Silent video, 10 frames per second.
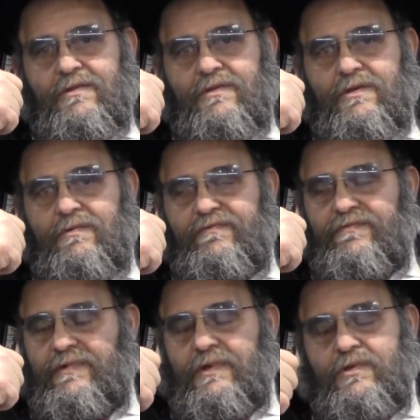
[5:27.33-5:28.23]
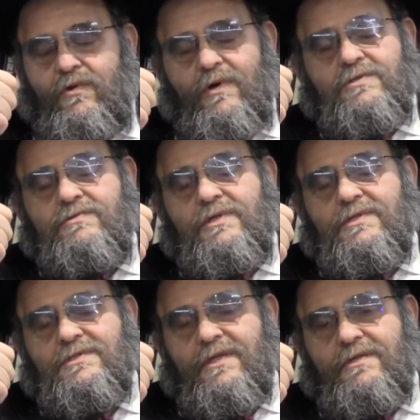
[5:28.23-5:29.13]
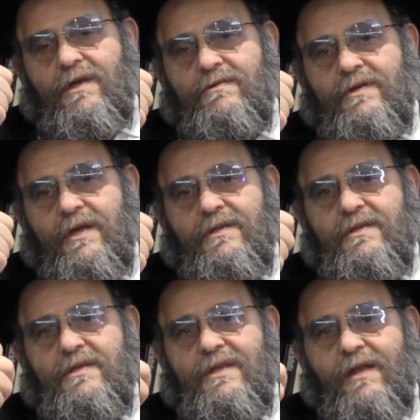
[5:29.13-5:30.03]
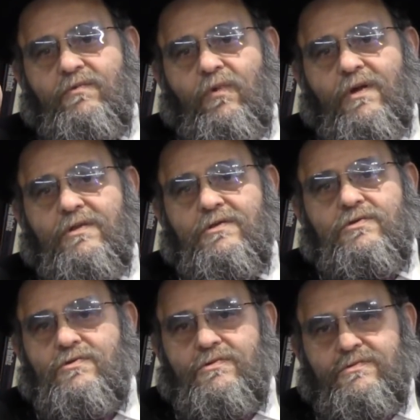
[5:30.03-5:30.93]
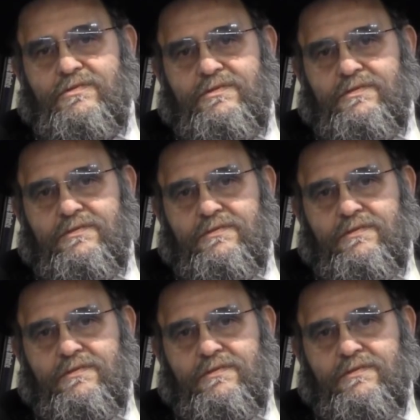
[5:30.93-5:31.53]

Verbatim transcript: The, the Austrians, on the other hand, did not want the Jews